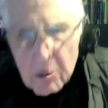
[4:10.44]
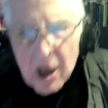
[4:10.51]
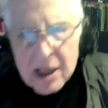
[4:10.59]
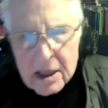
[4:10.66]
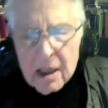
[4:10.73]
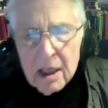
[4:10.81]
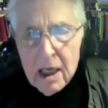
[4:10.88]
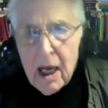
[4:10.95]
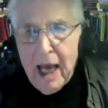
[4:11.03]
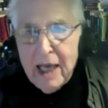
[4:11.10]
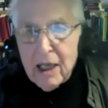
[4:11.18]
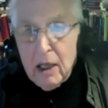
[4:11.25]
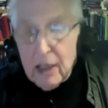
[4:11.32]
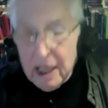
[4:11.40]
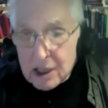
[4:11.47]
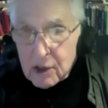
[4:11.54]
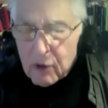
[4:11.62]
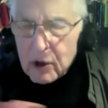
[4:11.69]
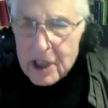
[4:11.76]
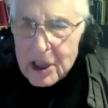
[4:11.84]
but that's
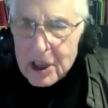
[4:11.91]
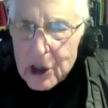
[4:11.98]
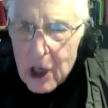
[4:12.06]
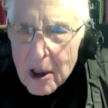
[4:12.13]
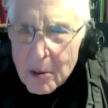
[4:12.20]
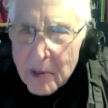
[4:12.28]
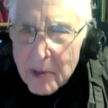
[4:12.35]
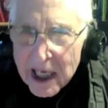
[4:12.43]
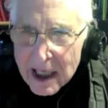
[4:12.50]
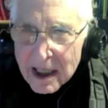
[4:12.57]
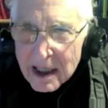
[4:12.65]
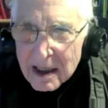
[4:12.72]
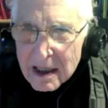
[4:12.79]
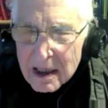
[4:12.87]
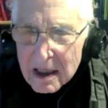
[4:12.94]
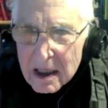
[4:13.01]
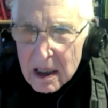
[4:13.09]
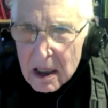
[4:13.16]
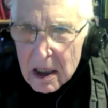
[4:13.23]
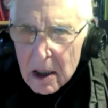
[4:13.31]
for disarming.
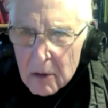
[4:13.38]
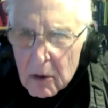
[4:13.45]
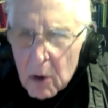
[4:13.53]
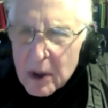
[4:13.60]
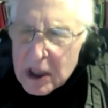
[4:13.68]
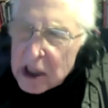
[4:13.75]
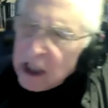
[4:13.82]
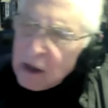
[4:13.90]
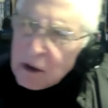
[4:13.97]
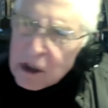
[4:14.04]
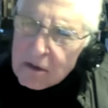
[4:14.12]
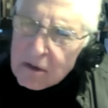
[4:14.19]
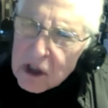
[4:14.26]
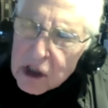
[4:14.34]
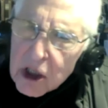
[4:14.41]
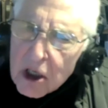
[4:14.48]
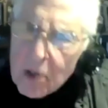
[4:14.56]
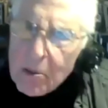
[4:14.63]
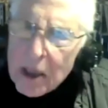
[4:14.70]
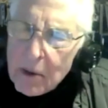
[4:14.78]
Well, what's the use of
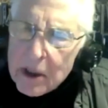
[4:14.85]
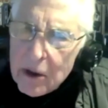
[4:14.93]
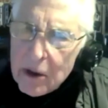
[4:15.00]
disarming when you